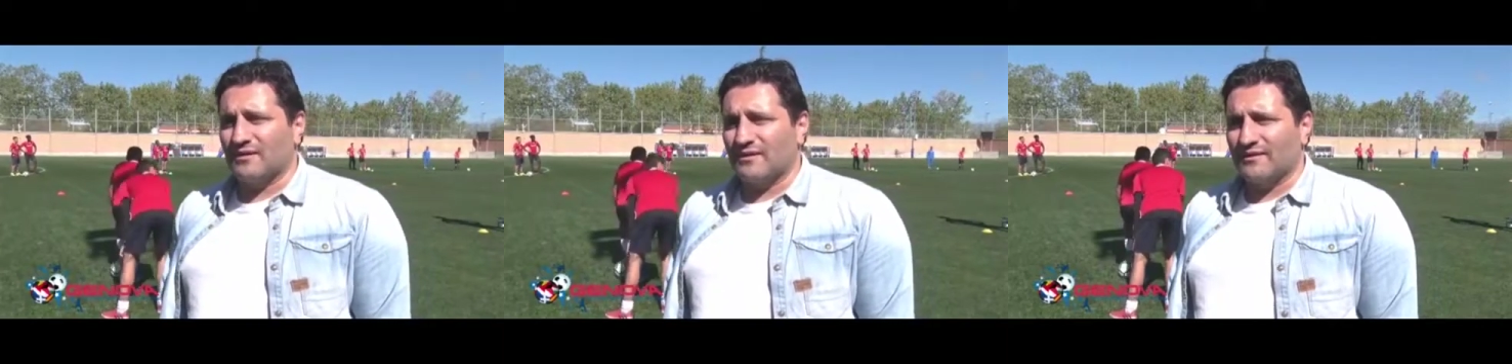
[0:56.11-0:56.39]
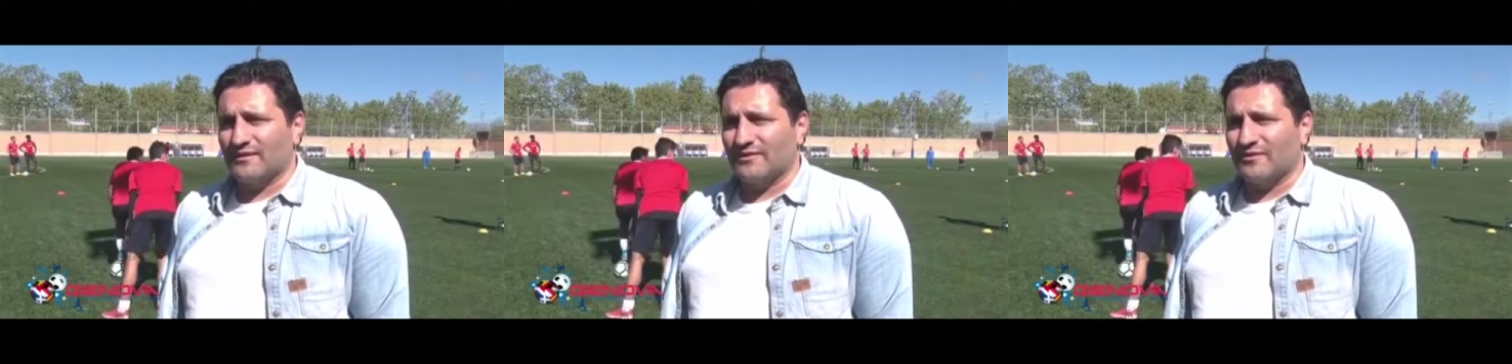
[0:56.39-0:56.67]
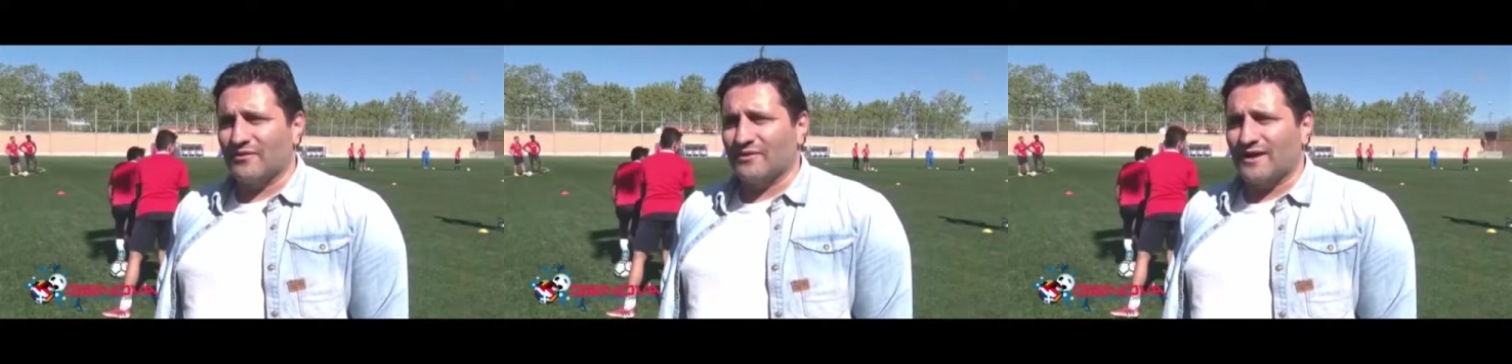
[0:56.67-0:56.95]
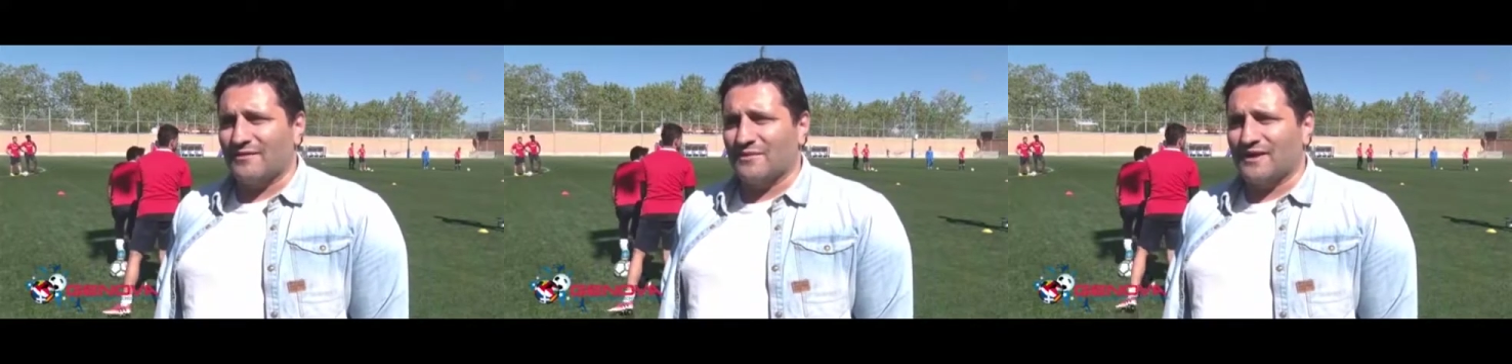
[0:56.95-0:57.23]

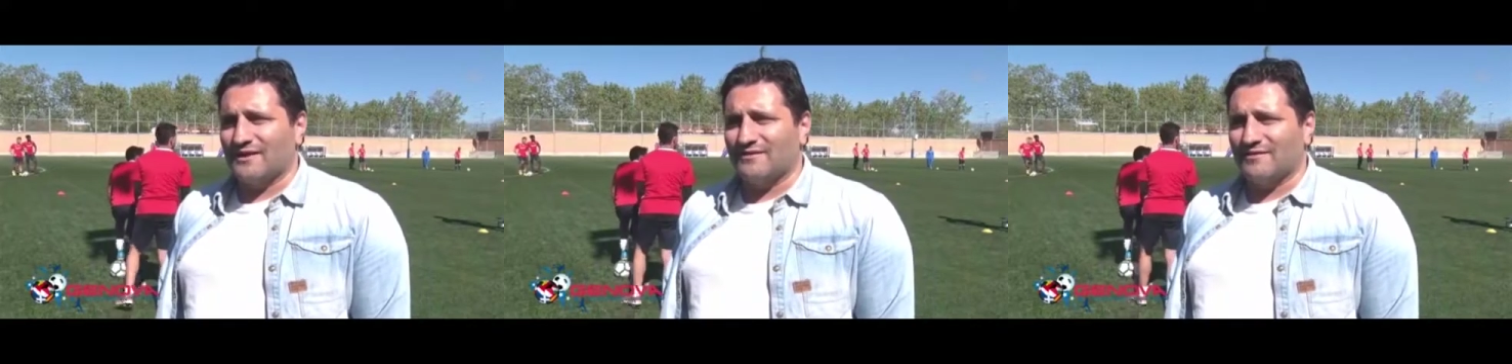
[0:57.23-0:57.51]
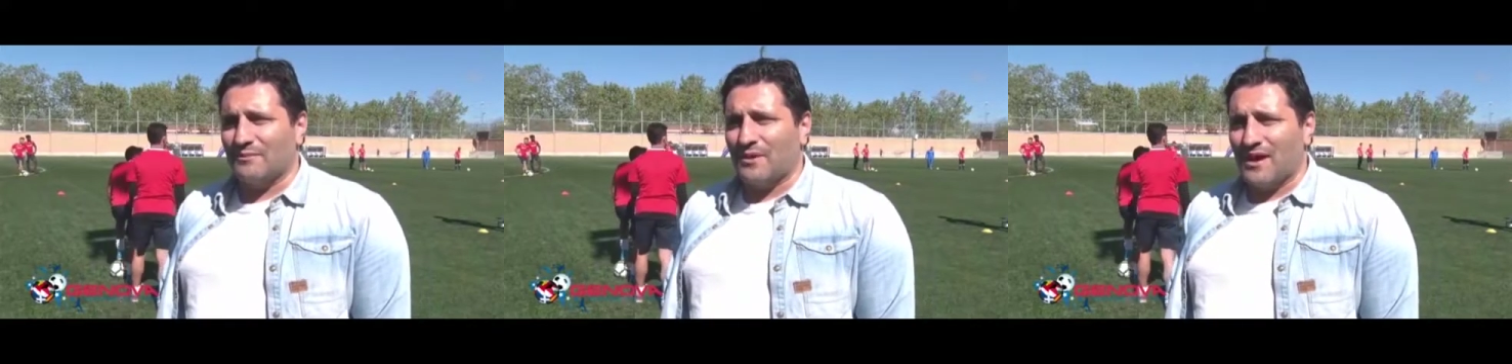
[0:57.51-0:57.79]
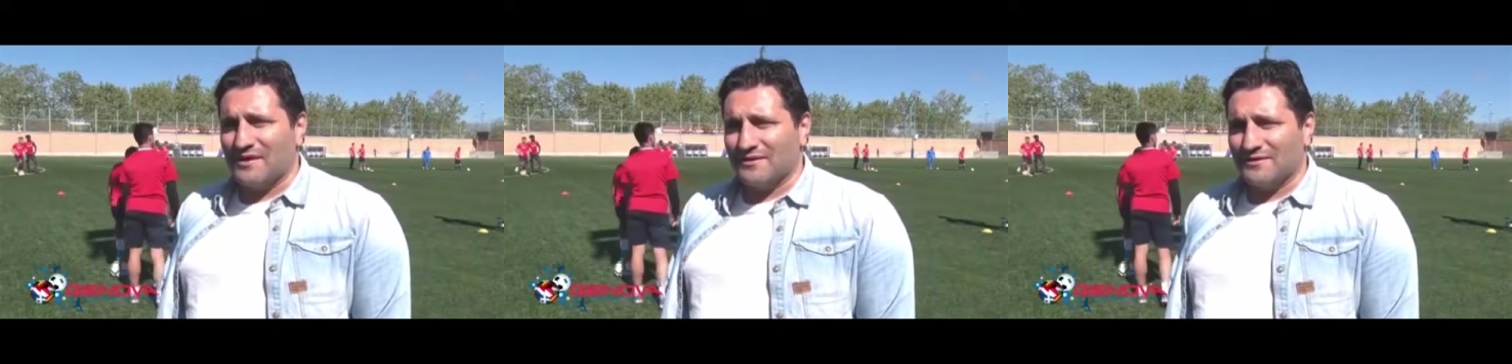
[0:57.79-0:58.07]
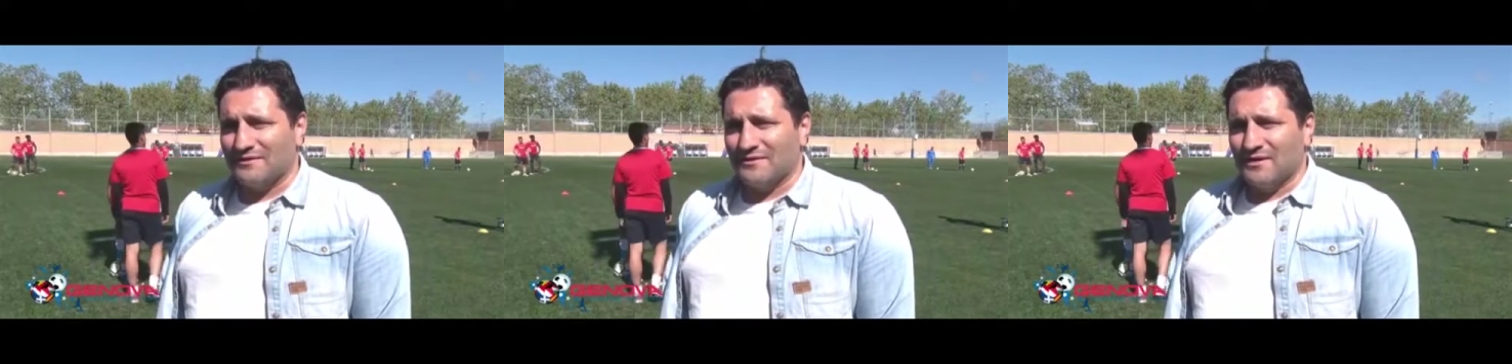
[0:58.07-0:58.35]
academy kids in a park,